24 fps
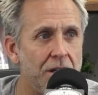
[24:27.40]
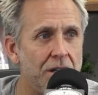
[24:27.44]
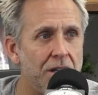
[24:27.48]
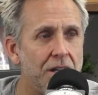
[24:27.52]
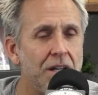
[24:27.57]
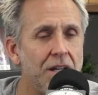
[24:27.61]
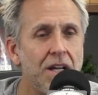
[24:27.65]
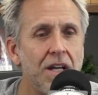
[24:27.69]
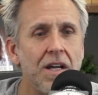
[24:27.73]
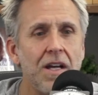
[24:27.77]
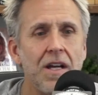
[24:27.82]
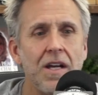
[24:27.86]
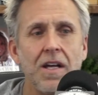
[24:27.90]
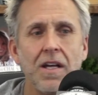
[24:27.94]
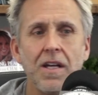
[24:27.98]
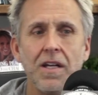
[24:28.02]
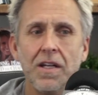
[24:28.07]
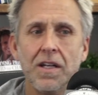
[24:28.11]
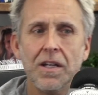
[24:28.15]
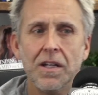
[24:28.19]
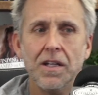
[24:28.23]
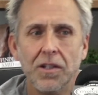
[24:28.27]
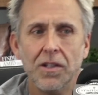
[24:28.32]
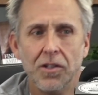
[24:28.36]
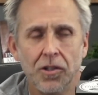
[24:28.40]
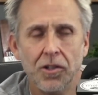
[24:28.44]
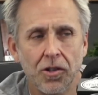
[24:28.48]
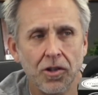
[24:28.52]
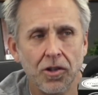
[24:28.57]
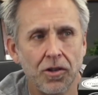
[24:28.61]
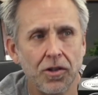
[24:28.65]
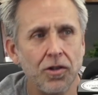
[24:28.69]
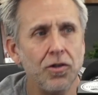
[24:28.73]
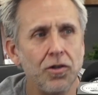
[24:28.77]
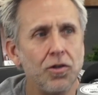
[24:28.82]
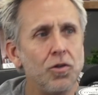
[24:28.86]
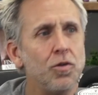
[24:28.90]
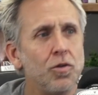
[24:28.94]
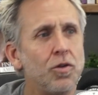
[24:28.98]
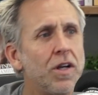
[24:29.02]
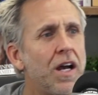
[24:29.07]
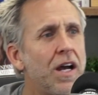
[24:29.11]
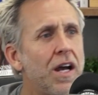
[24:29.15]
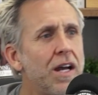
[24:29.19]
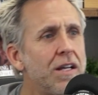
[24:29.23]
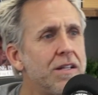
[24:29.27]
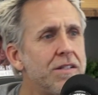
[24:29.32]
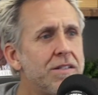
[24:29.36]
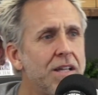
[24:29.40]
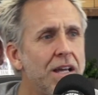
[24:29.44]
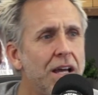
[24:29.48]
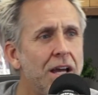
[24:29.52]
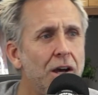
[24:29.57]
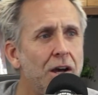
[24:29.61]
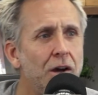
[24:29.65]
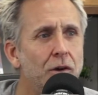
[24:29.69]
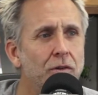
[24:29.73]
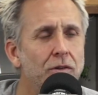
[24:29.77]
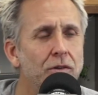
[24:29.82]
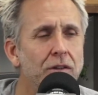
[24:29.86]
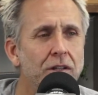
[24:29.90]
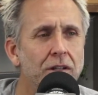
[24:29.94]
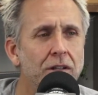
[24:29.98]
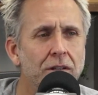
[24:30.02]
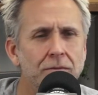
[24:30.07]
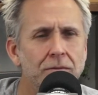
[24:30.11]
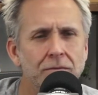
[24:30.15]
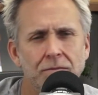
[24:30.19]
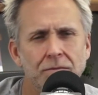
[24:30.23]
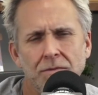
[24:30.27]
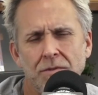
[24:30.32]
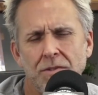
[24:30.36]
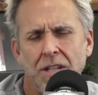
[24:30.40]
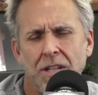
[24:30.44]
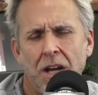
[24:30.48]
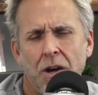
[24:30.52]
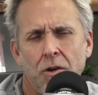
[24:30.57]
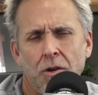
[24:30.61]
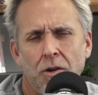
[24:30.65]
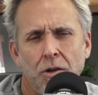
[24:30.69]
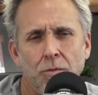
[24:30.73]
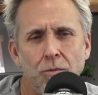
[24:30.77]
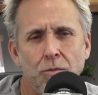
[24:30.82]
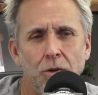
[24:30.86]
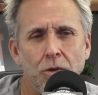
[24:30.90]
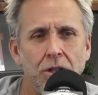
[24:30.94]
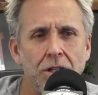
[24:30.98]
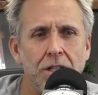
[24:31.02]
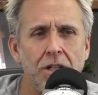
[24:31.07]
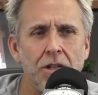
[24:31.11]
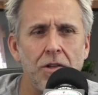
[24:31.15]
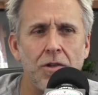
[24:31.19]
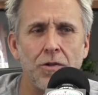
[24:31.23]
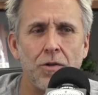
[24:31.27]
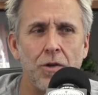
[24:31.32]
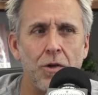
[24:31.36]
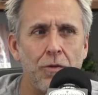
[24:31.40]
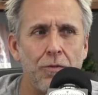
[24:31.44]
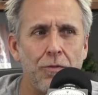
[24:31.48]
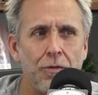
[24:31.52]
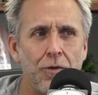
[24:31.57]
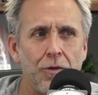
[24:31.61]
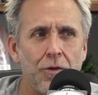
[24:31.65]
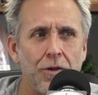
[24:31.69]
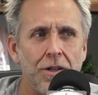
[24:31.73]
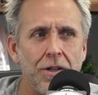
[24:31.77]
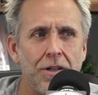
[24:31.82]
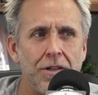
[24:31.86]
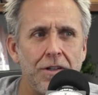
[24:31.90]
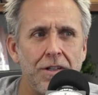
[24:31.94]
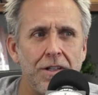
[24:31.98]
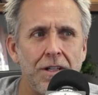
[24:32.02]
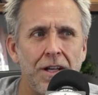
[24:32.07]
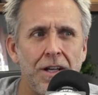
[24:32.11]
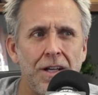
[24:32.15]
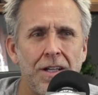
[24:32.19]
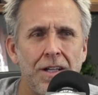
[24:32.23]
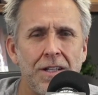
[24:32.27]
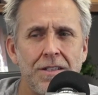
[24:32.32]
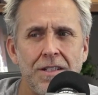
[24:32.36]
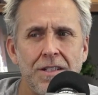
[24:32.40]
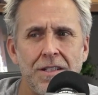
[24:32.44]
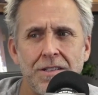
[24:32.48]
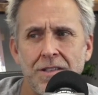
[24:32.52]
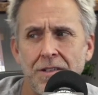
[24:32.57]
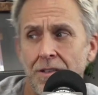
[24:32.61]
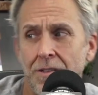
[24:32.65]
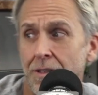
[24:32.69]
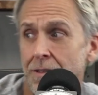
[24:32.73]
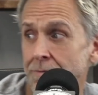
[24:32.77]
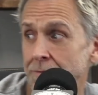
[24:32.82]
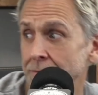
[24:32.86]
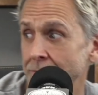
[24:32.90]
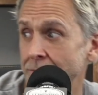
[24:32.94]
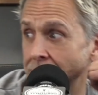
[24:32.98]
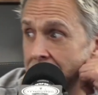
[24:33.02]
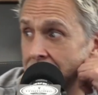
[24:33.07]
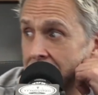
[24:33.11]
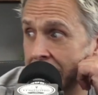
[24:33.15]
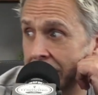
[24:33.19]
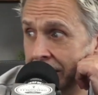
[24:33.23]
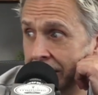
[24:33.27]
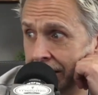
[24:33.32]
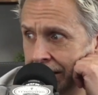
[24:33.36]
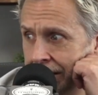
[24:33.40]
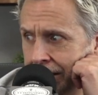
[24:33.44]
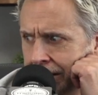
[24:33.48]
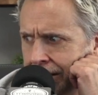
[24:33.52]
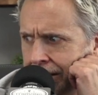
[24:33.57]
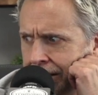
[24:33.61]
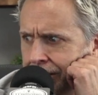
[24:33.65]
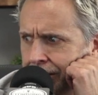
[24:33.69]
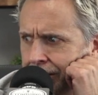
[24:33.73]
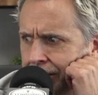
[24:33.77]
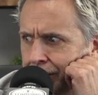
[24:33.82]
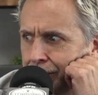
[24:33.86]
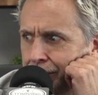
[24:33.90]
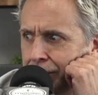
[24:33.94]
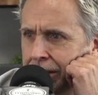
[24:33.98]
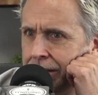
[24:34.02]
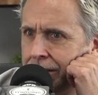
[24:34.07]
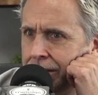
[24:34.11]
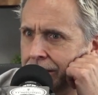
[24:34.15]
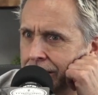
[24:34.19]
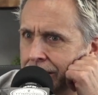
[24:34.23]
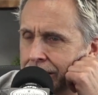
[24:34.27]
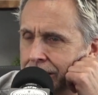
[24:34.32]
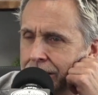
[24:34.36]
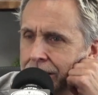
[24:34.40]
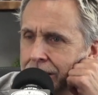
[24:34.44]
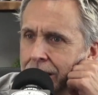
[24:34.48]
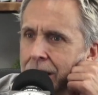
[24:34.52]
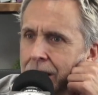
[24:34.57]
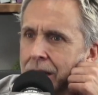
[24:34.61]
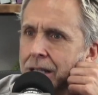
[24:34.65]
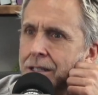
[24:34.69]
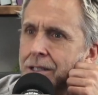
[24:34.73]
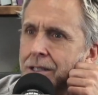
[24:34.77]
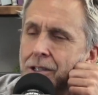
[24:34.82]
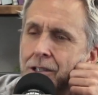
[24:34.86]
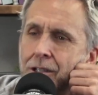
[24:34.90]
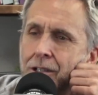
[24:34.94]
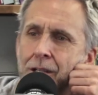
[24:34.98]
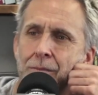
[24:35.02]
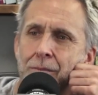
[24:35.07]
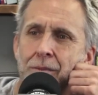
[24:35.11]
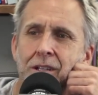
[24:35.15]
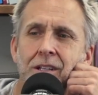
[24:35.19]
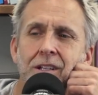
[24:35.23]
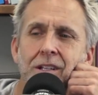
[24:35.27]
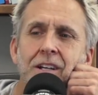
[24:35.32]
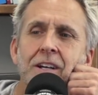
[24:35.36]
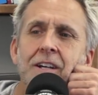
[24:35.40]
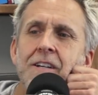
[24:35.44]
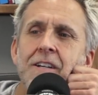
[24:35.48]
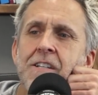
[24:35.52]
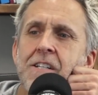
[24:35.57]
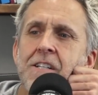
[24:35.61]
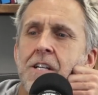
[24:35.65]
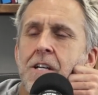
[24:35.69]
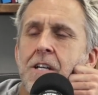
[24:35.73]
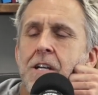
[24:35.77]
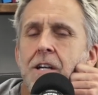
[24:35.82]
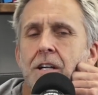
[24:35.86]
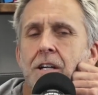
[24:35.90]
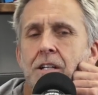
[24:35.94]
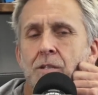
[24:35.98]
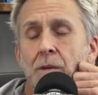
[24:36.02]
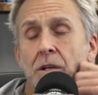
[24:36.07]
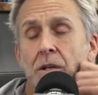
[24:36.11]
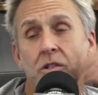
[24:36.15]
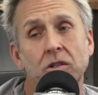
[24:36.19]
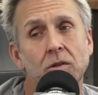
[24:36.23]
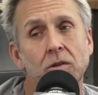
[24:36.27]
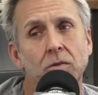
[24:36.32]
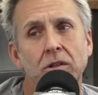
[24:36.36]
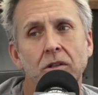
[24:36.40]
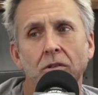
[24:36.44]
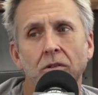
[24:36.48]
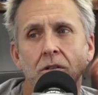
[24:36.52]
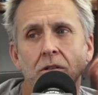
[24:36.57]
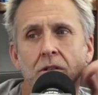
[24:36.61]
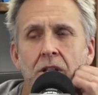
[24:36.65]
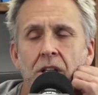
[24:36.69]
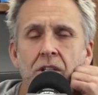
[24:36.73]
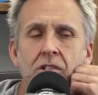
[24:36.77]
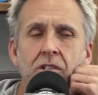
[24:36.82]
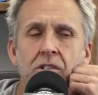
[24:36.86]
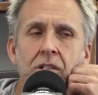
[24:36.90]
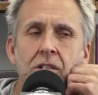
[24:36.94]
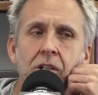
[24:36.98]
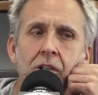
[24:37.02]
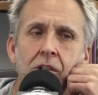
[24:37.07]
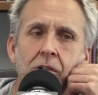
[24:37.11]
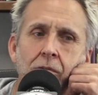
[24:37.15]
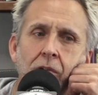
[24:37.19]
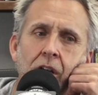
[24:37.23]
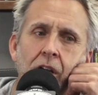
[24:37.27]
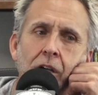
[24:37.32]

Mm-hmm. You're the new guy in town, the touted rookie, you throw 4 INTs and like, I don't know. Are we benching this guy? You know what I mean? Especially when you're a legendary rock